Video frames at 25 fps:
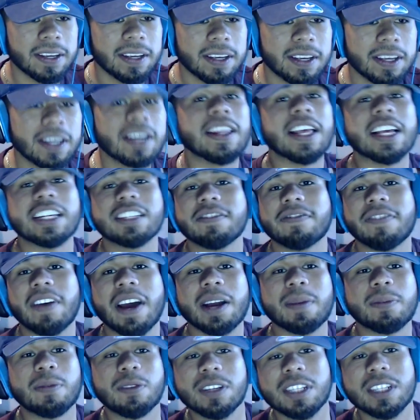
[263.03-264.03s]
That's a
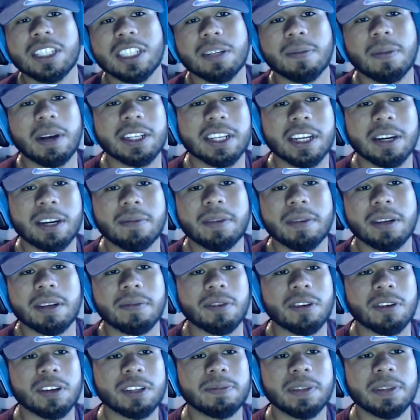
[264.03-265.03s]
fact, bro. This shit about to get a milli,
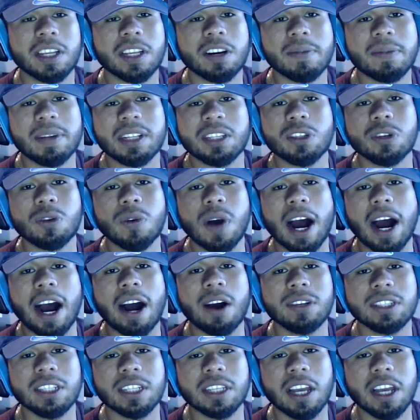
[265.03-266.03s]
bro. It's literally been two
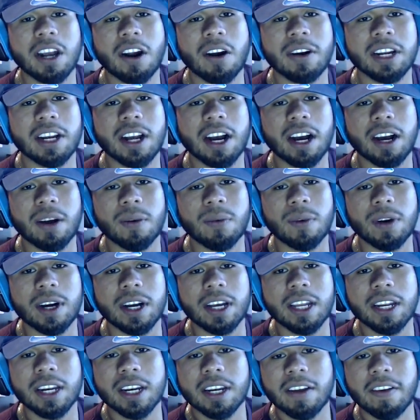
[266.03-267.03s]
hours and they already got what?
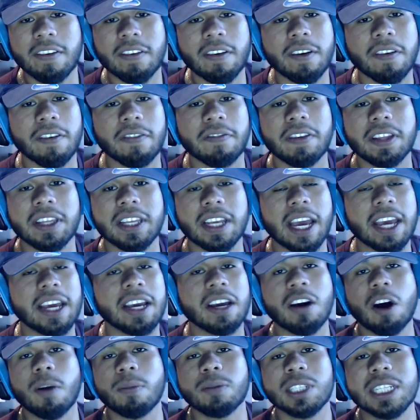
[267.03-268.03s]
58,
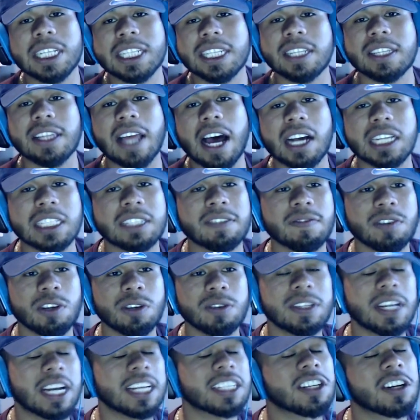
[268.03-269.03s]
almost 60,000 views.
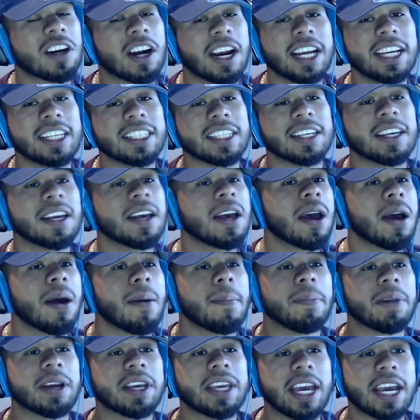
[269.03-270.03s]
That's crazy.
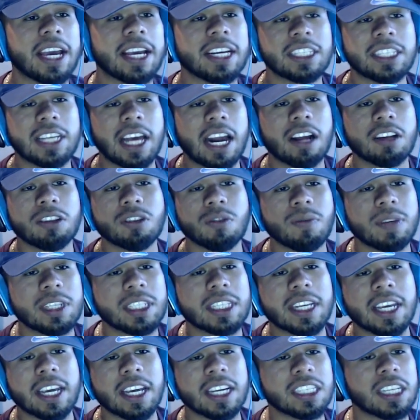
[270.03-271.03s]
But yeah, shout out to Rich the
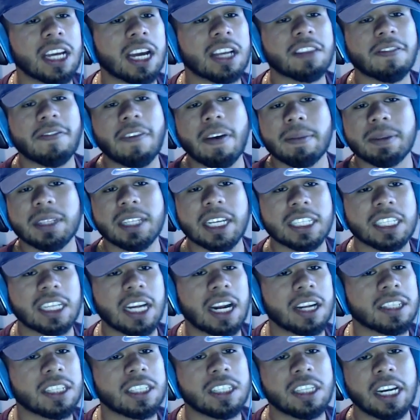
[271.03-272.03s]
Kid, shout out to Famous Dex, shout
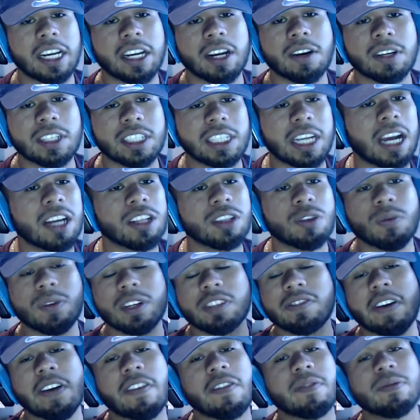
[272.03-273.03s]
out to Jay Critch, shout out to Rich
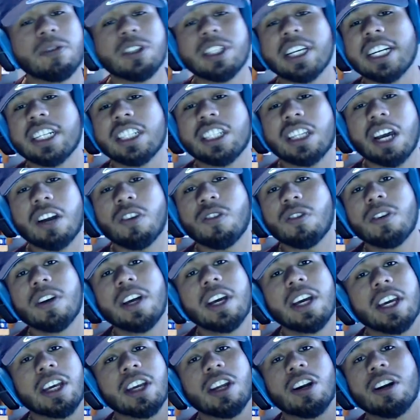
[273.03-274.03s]
Forever Music in general.
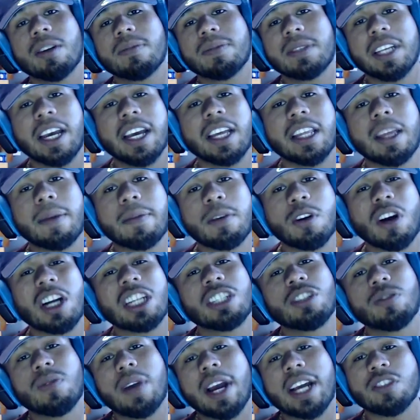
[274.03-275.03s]
You know what I'm saying? Let me know what I
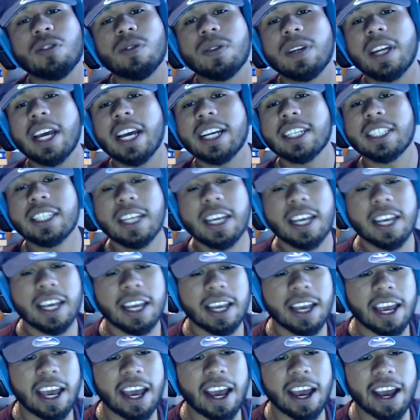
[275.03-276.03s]
should react to next.
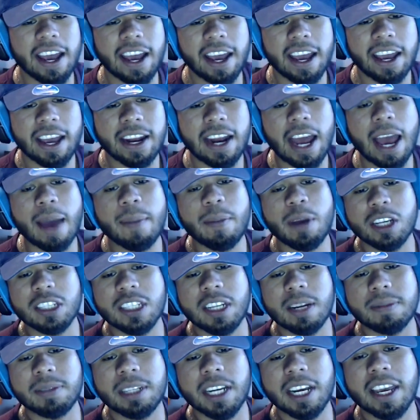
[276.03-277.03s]
And add me on
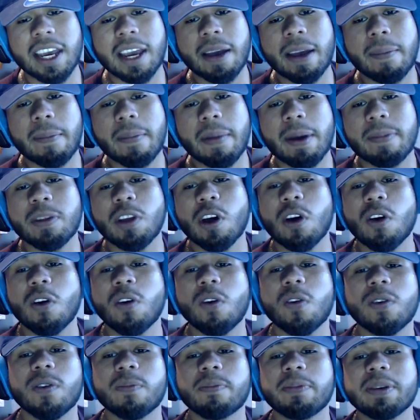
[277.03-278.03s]
Snapchat, King Bipto.